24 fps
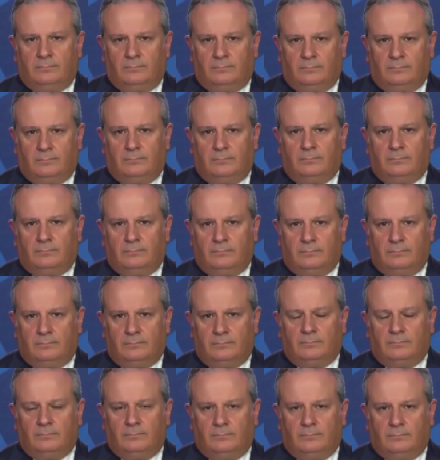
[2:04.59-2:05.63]

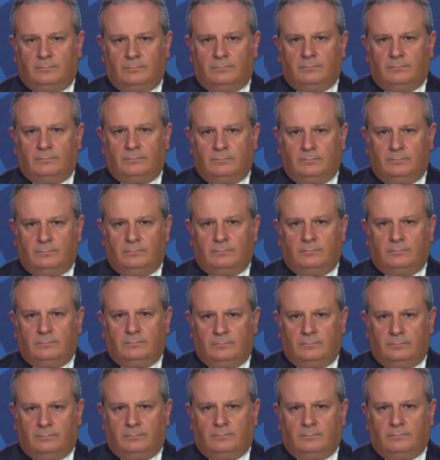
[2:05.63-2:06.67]

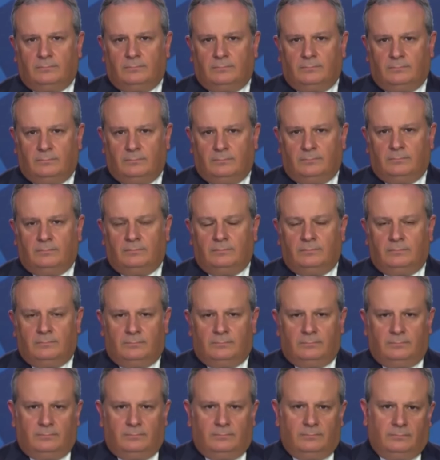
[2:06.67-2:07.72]

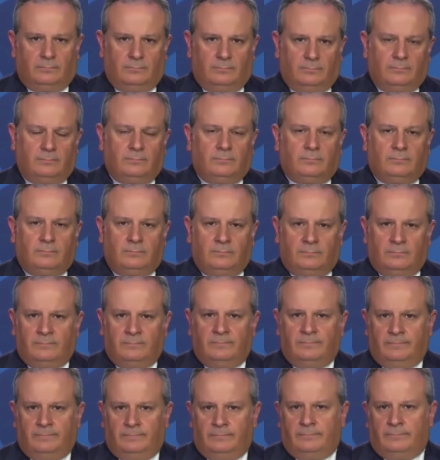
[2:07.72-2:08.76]

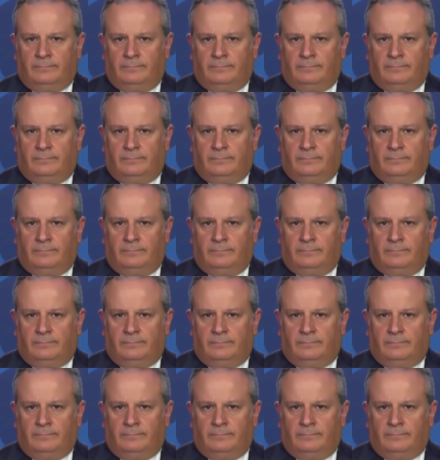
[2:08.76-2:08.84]
No words are spoken by the person on screen.